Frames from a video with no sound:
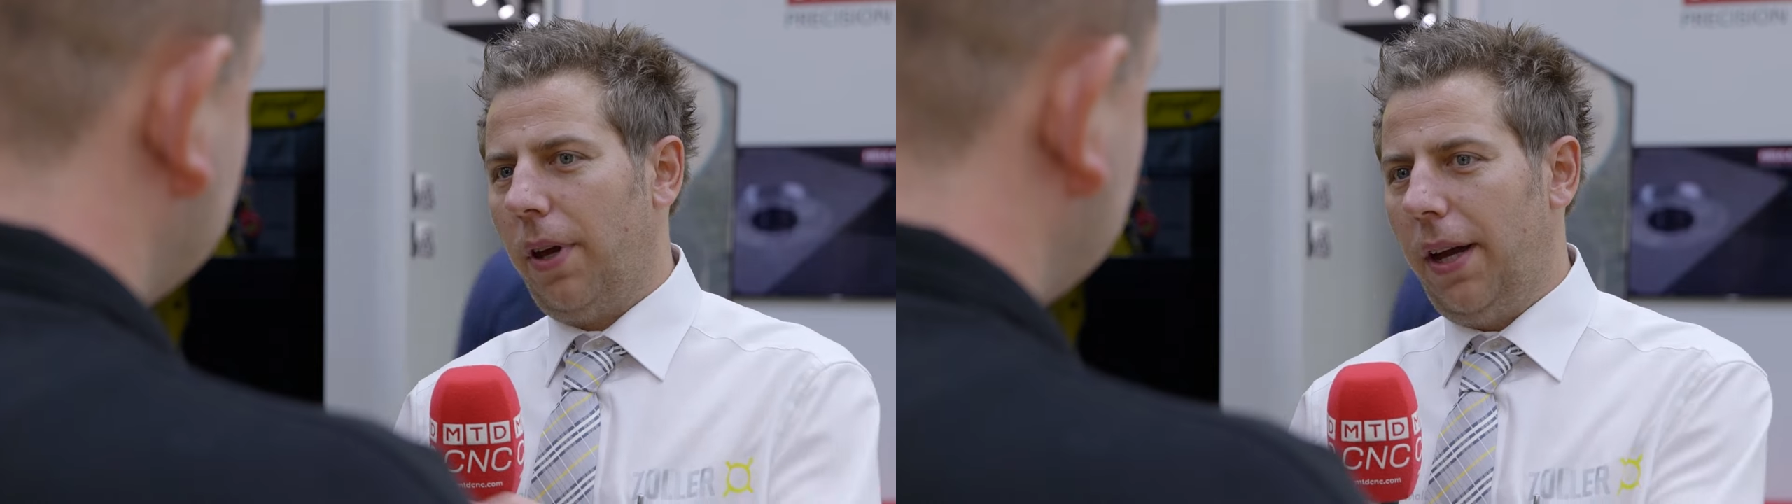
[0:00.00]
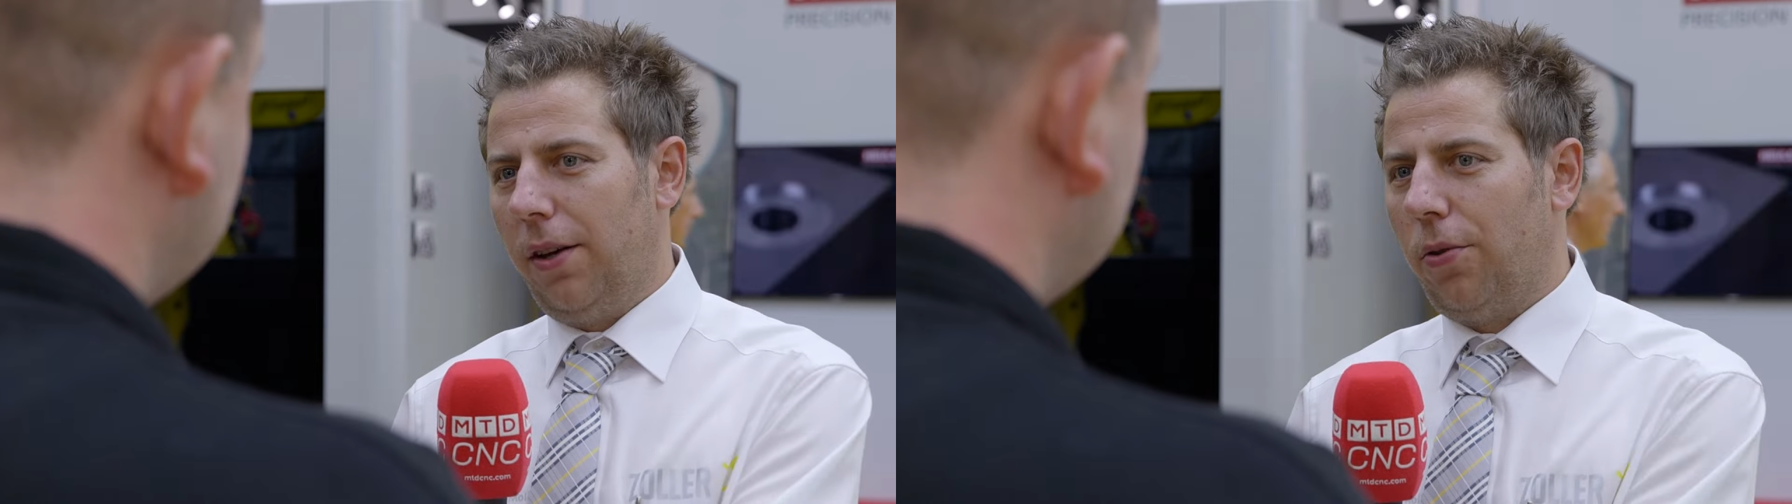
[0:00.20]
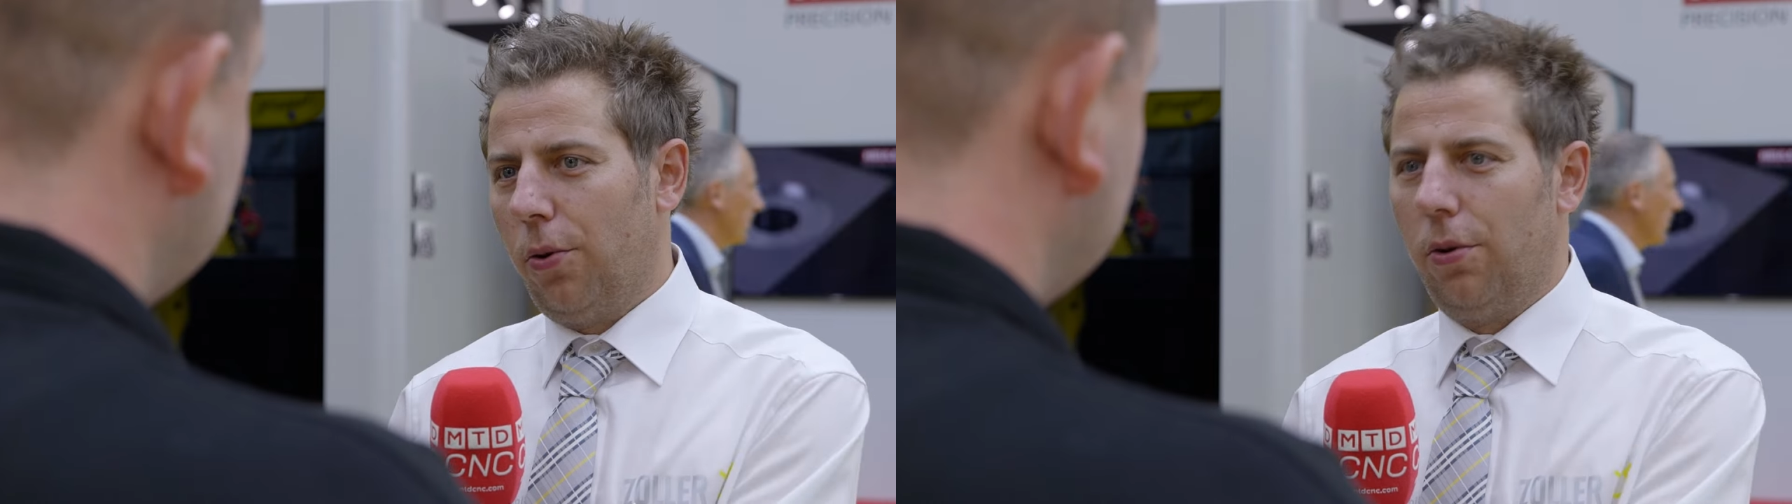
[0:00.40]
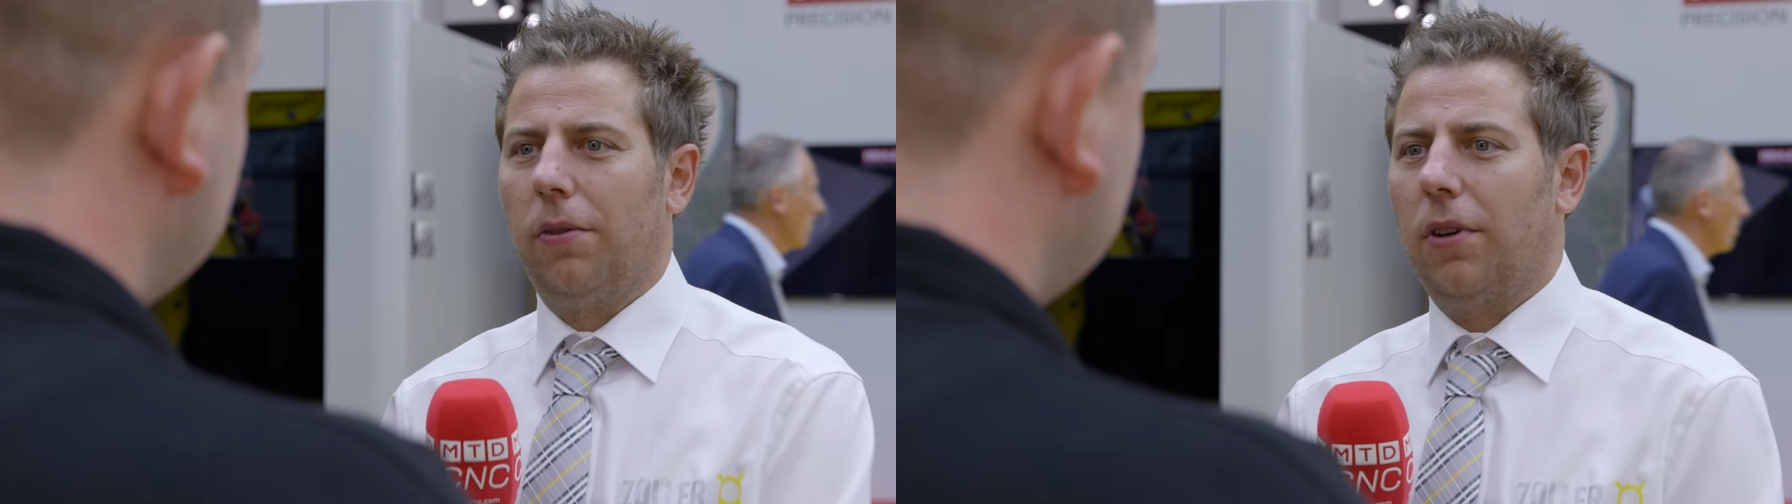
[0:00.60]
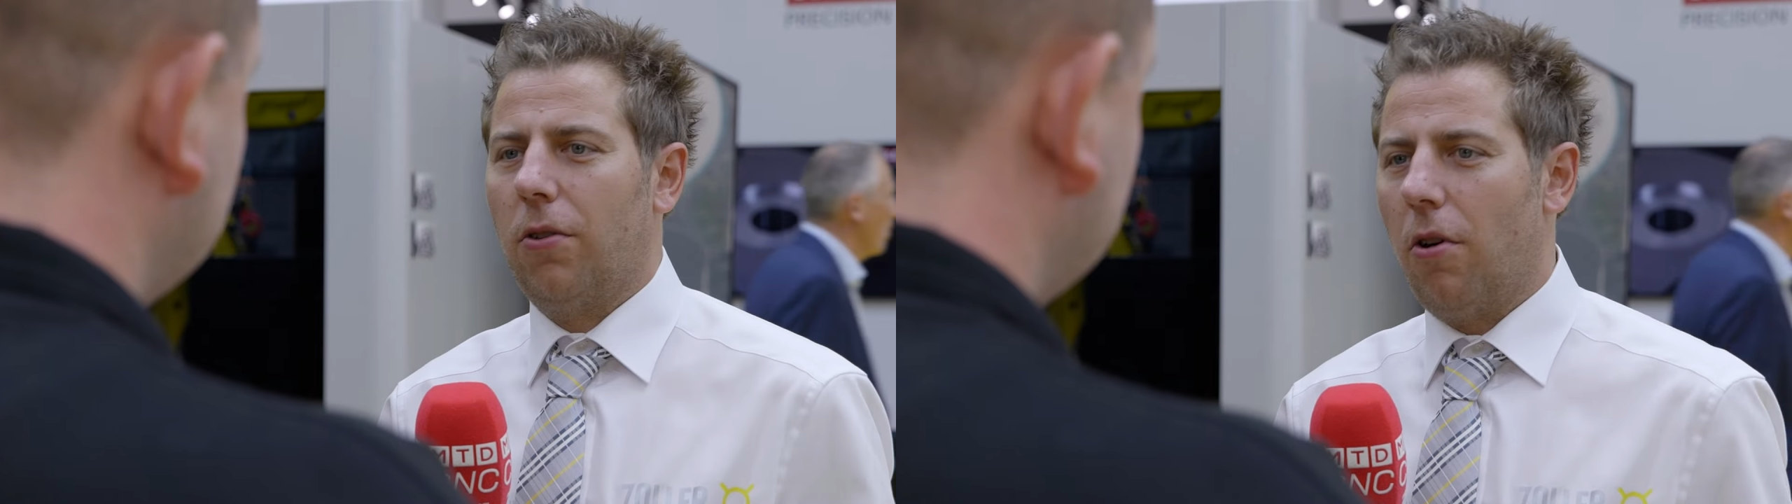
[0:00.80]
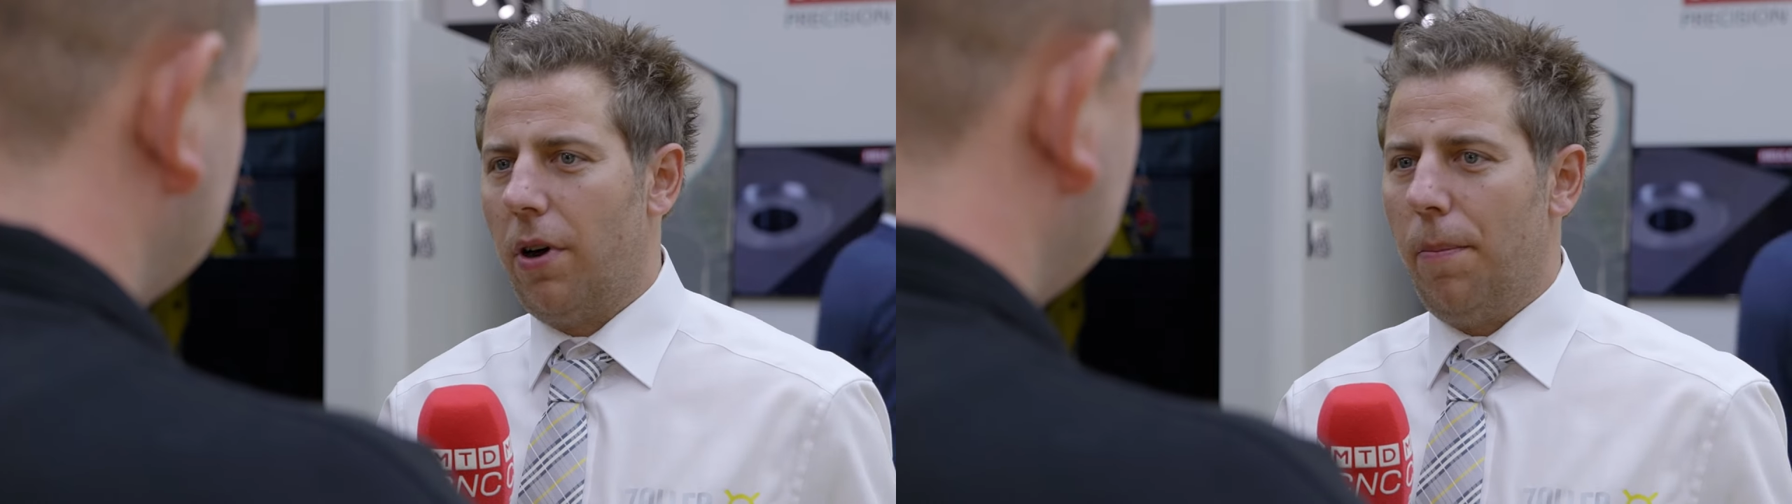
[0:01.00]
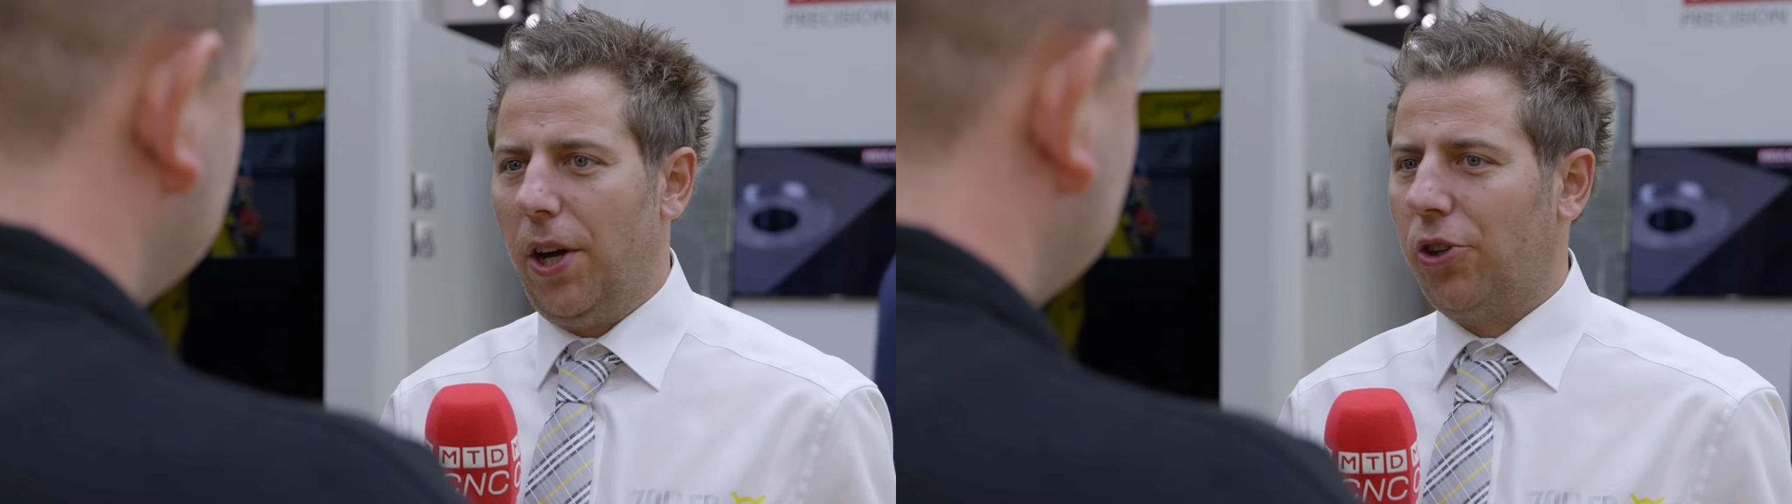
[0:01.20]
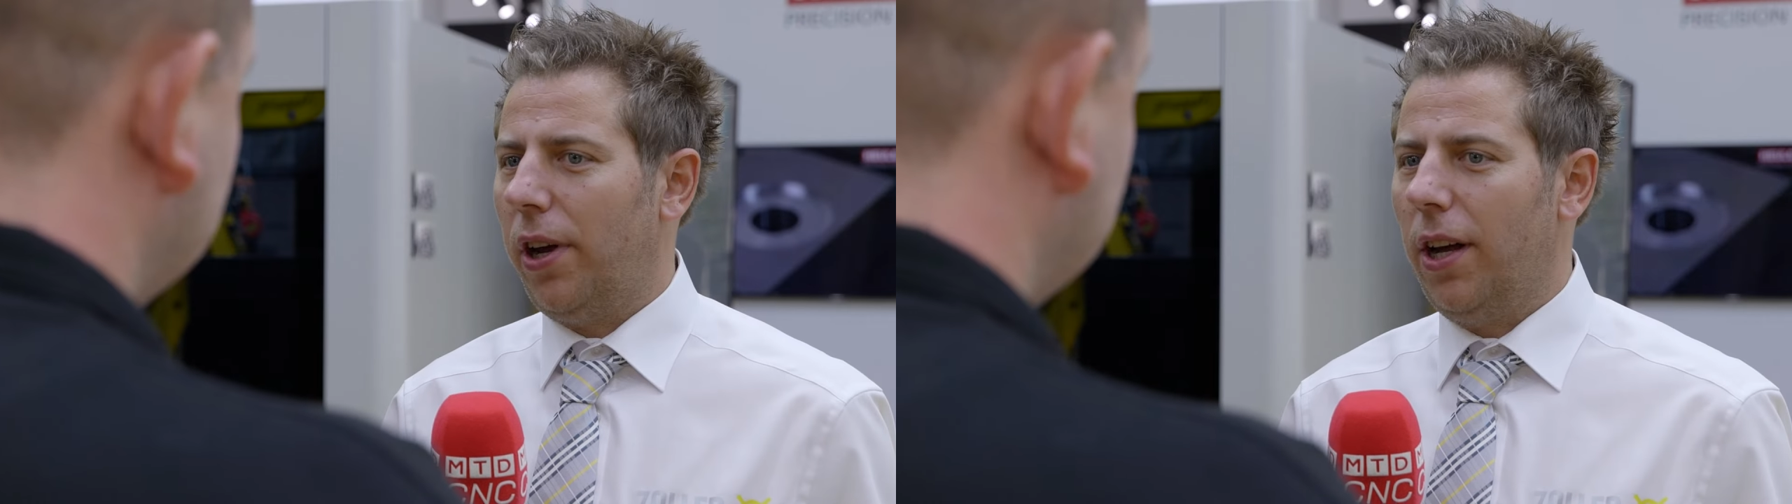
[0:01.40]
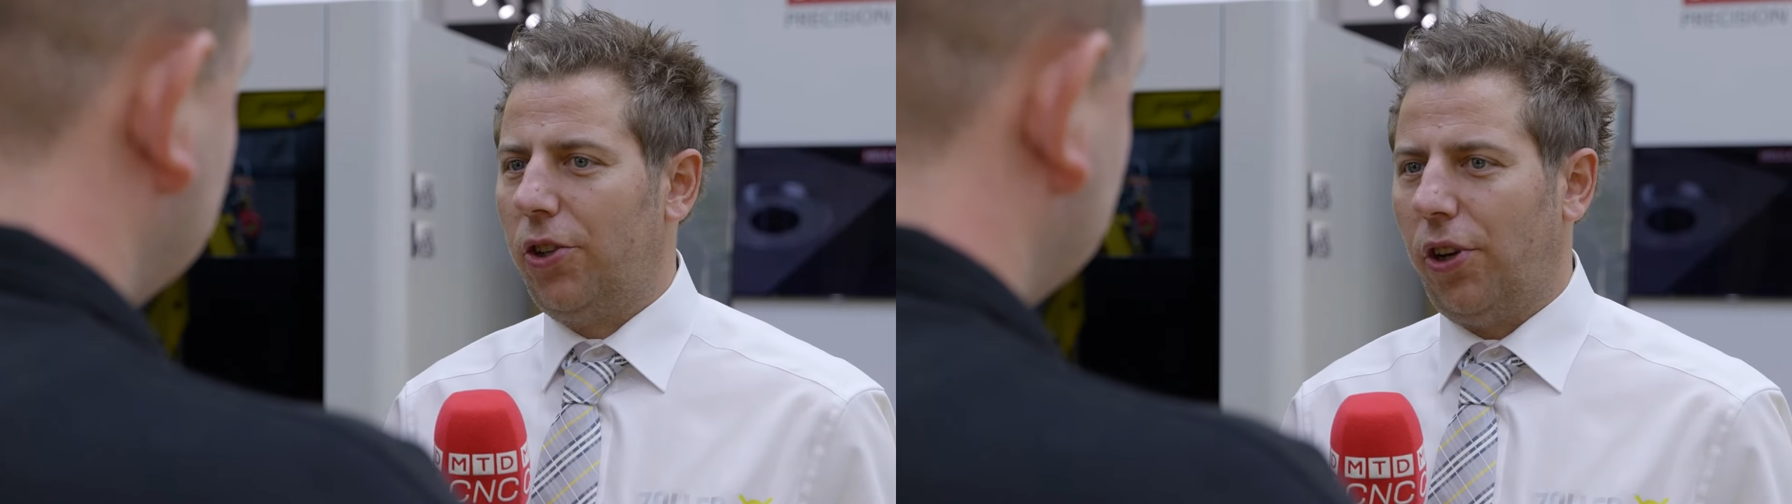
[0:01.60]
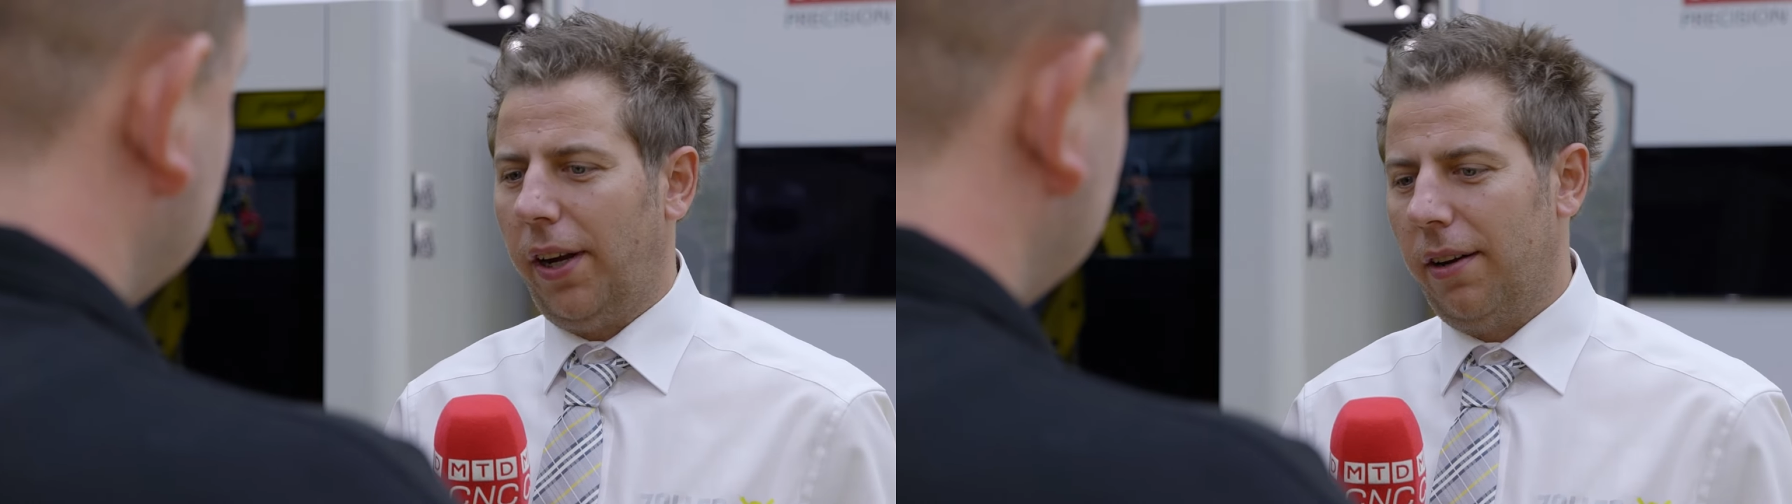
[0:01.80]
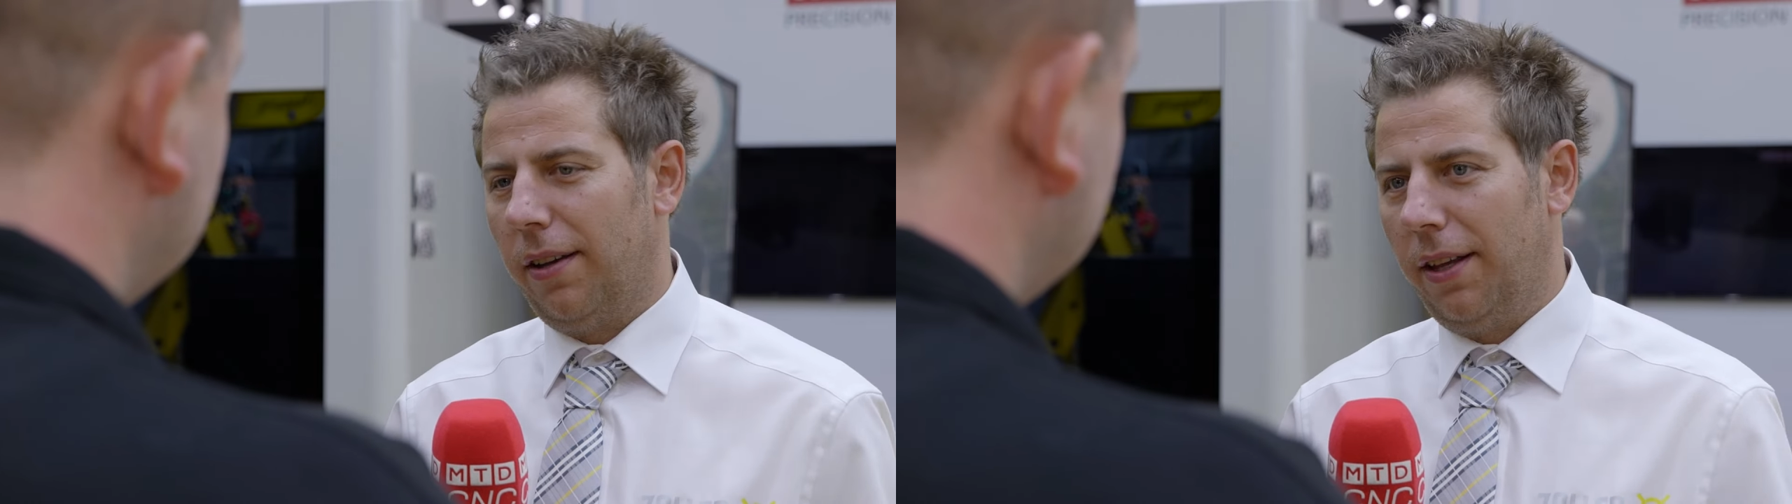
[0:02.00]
into the Cora Measure LG